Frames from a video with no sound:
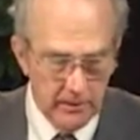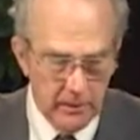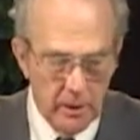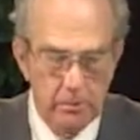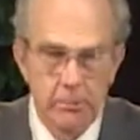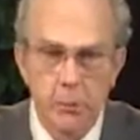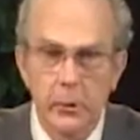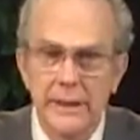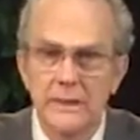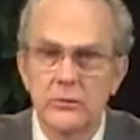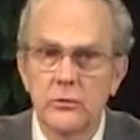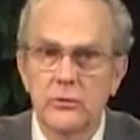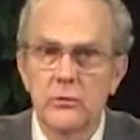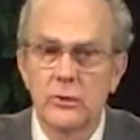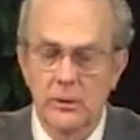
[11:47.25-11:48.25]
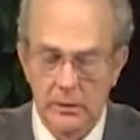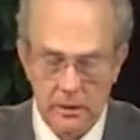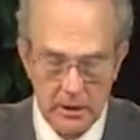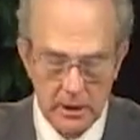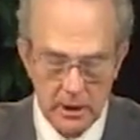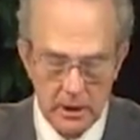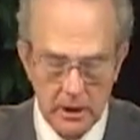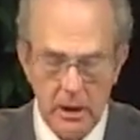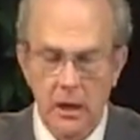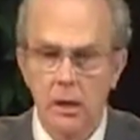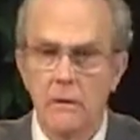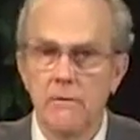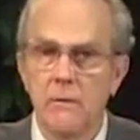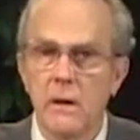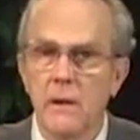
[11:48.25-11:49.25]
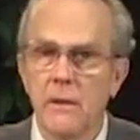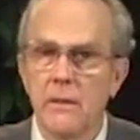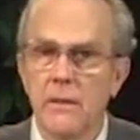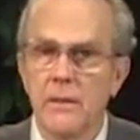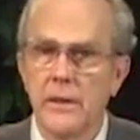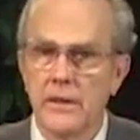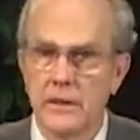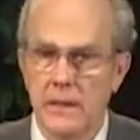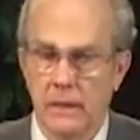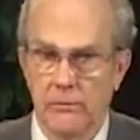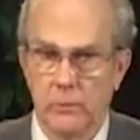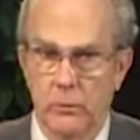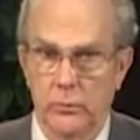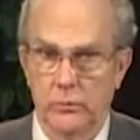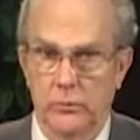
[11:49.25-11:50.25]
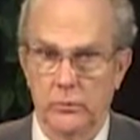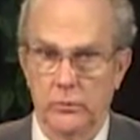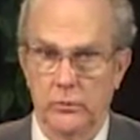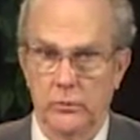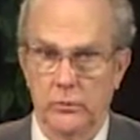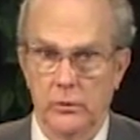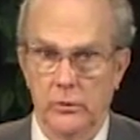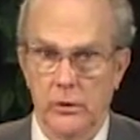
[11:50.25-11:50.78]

the prince of the devils.